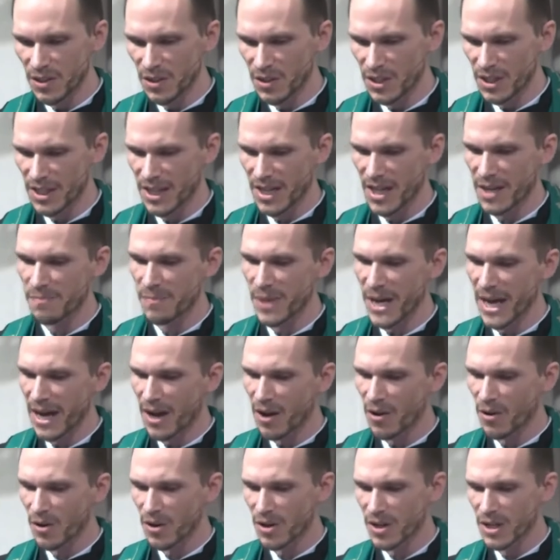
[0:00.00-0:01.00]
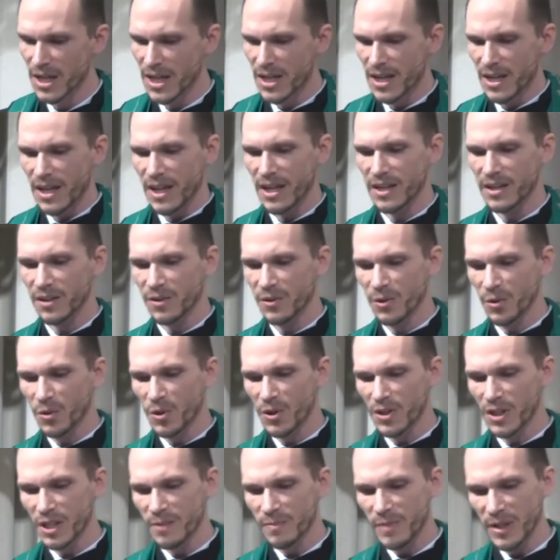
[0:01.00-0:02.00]
eunuch had power and
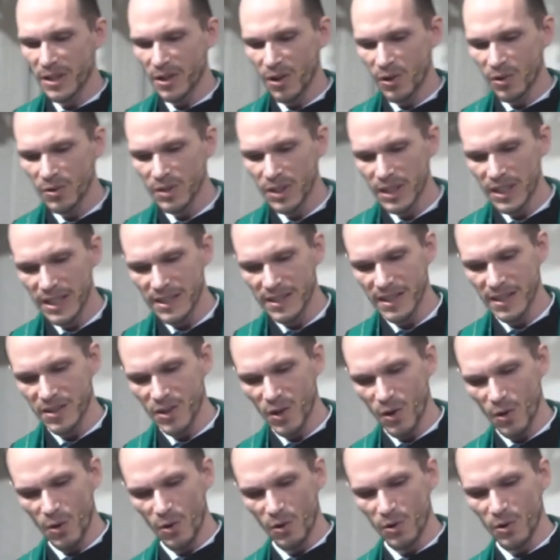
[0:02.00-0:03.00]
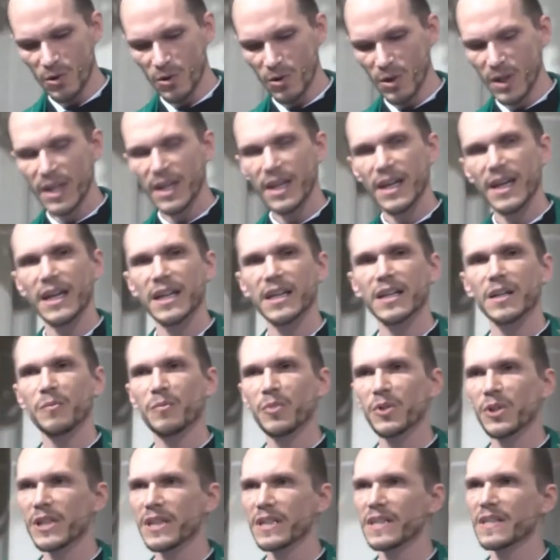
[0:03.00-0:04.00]
authority, but only as a total and
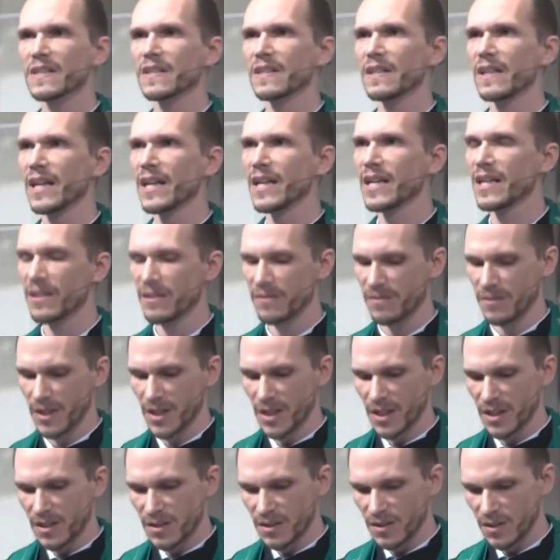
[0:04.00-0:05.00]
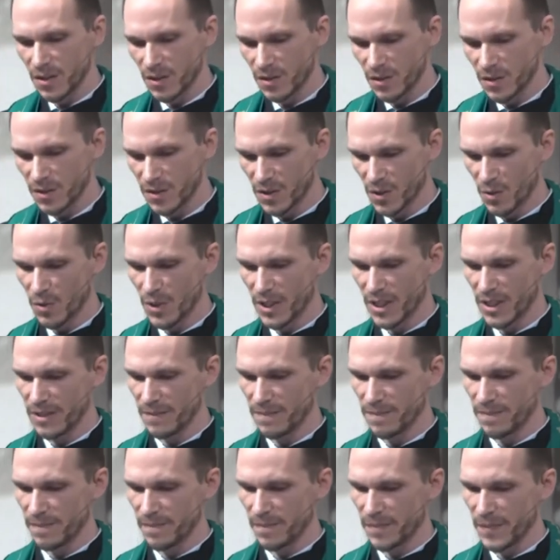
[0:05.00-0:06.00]
complete slave to his
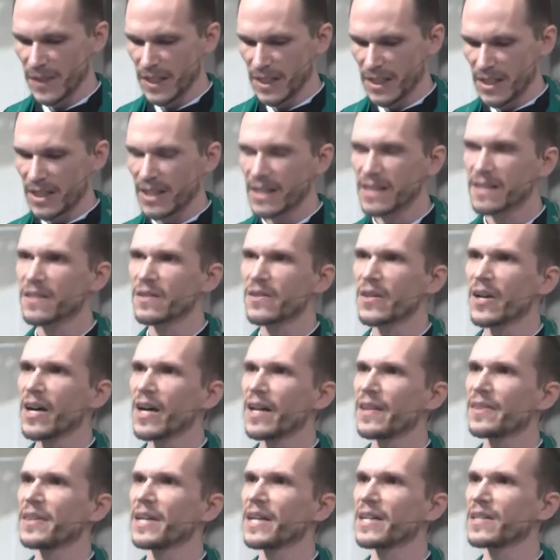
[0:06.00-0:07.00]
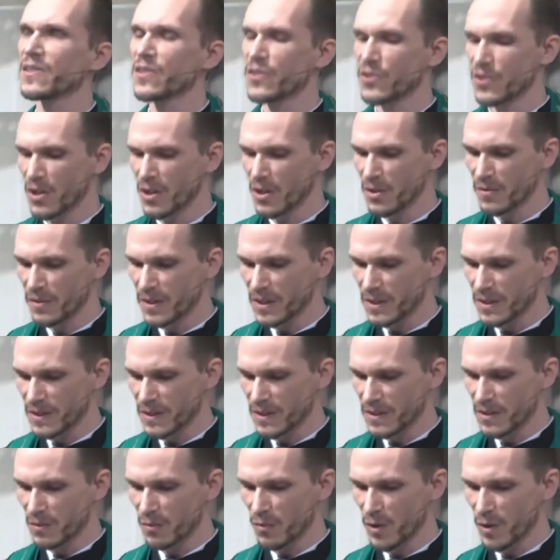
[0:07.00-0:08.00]
queen. It's thought that
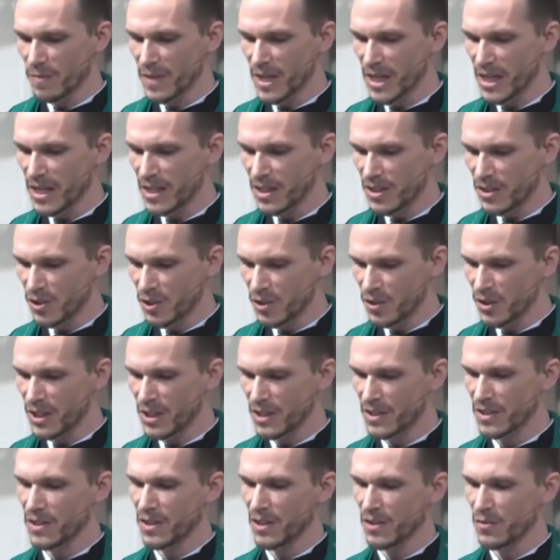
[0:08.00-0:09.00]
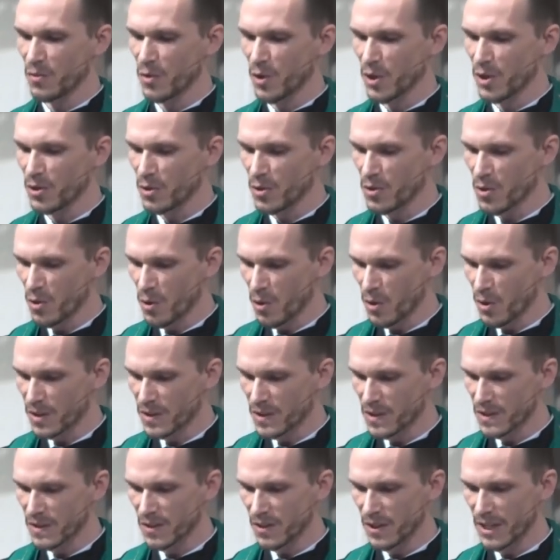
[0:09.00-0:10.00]
servants were made eunuchs in royal
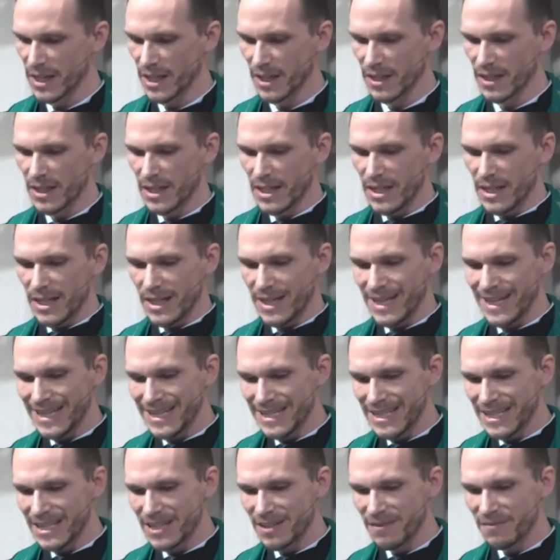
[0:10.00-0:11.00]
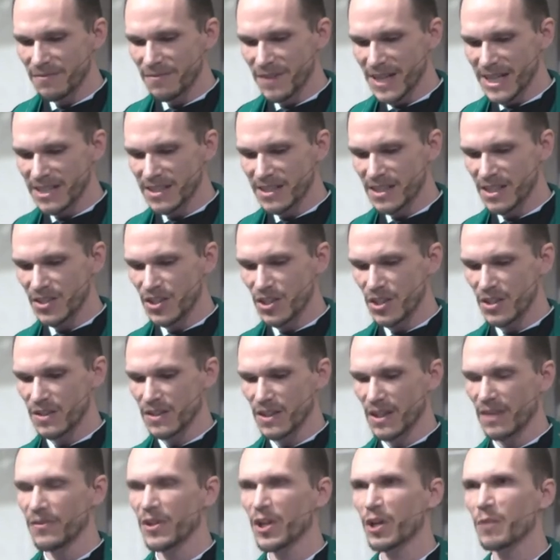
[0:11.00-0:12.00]
courts so that any
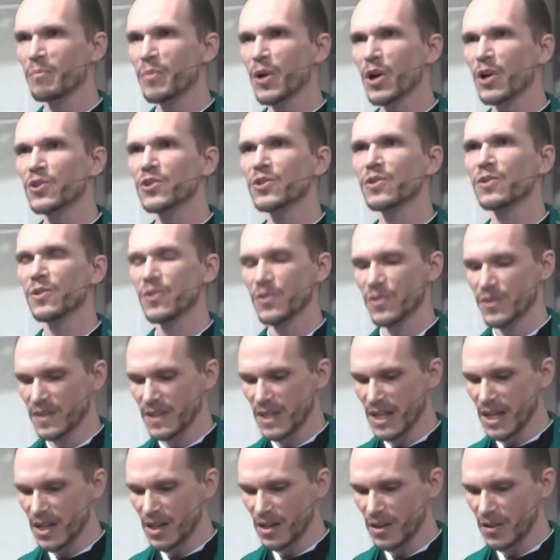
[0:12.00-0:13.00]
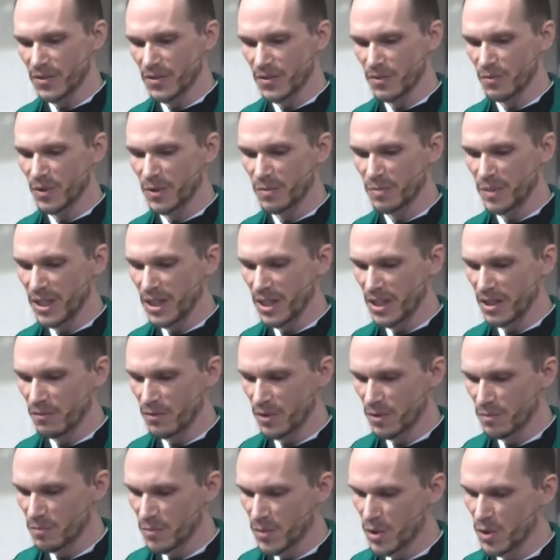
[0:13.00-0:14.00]
vestiges of their personal selves would be
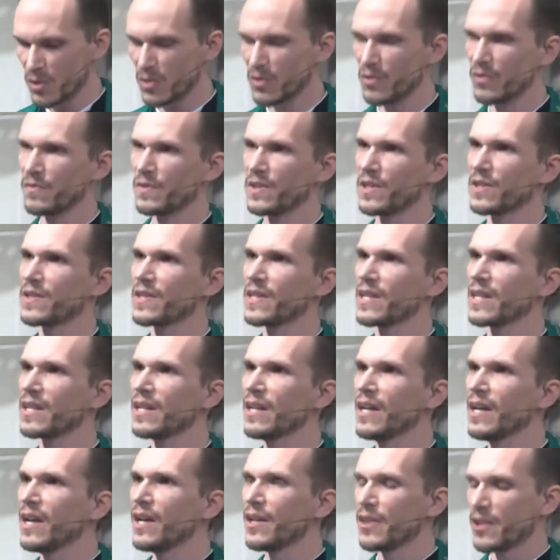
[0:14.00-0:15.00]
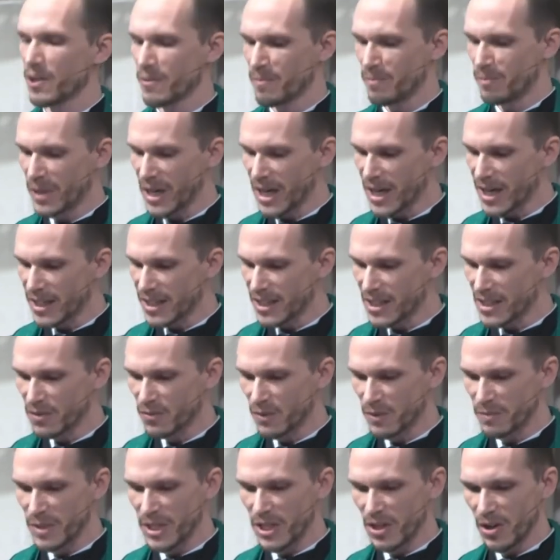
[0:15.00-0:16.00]
removed. You see, their
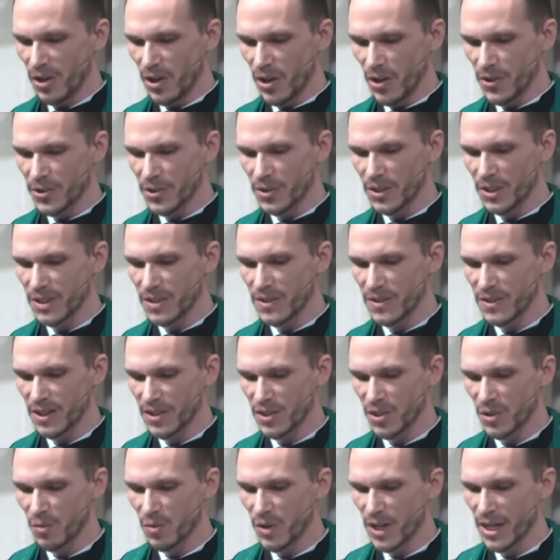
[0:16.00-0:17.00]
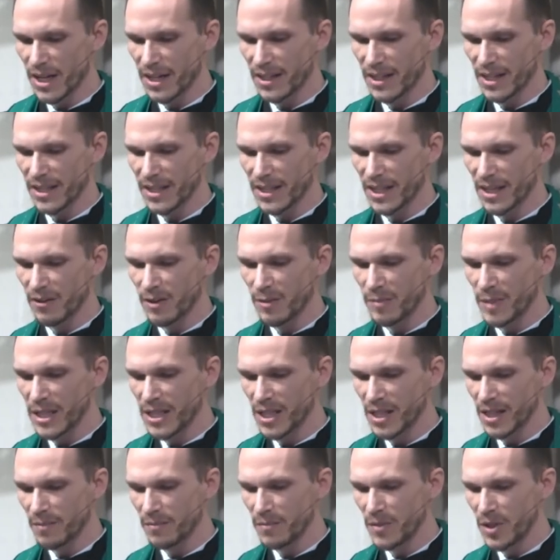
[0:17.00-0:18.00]
bodies would be altered in such a way that they would
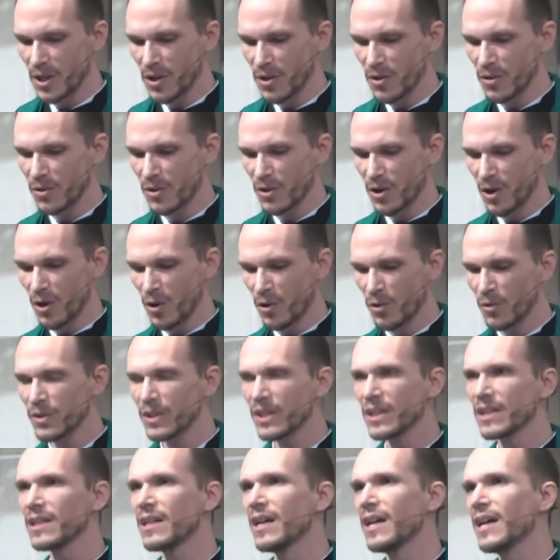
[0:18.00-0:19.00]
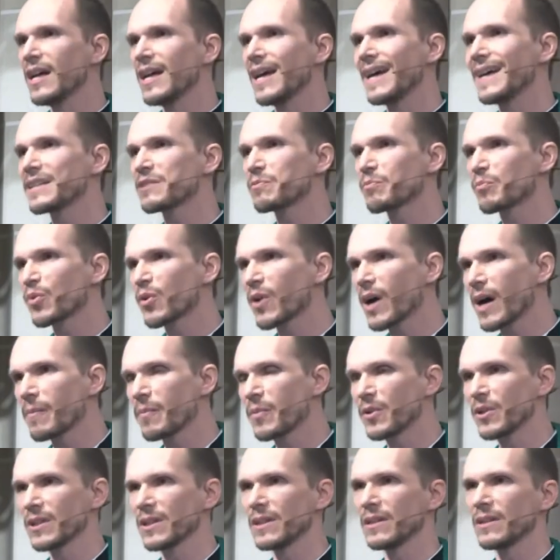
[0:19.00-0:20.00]
become known only as
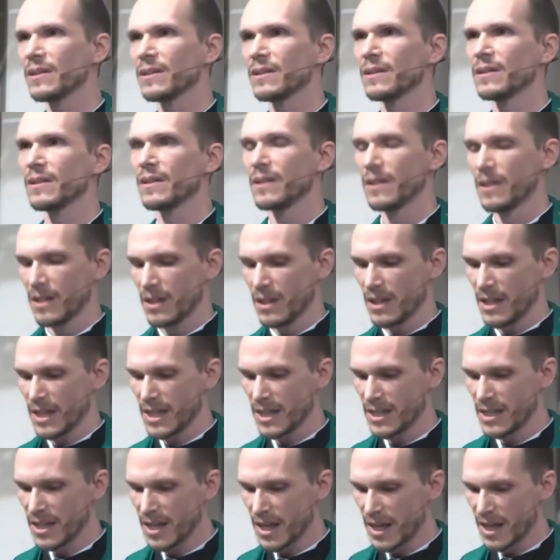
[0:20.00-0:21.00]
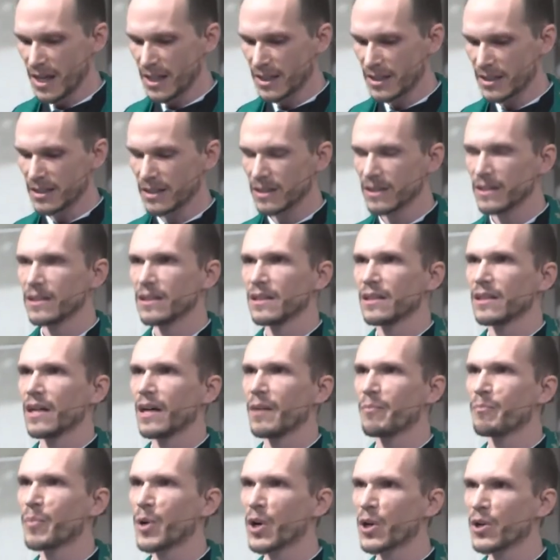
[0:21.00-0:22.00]
property and not
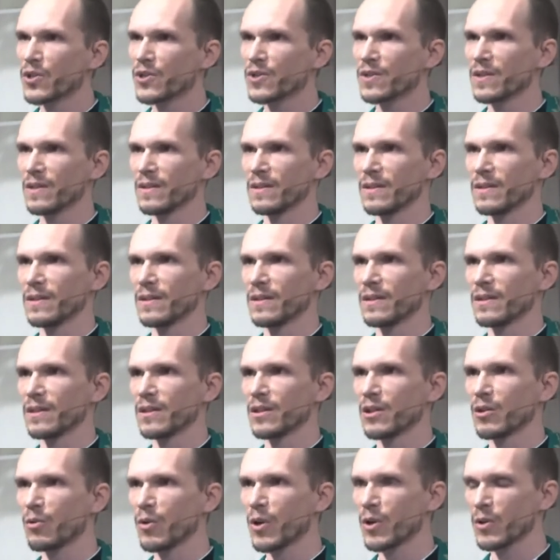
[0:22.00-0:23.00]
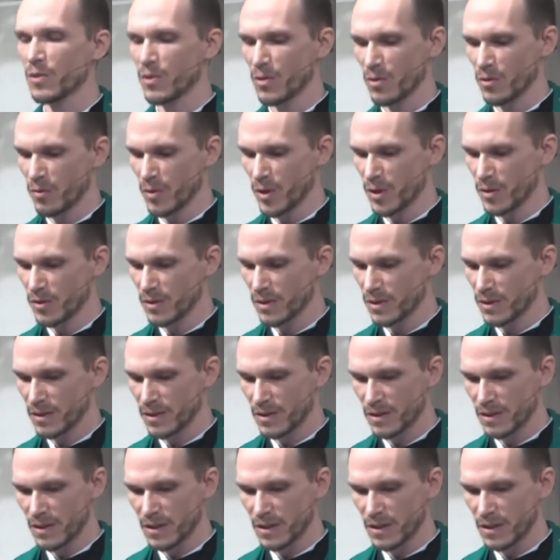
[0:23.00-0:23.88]
a person, quote unquote.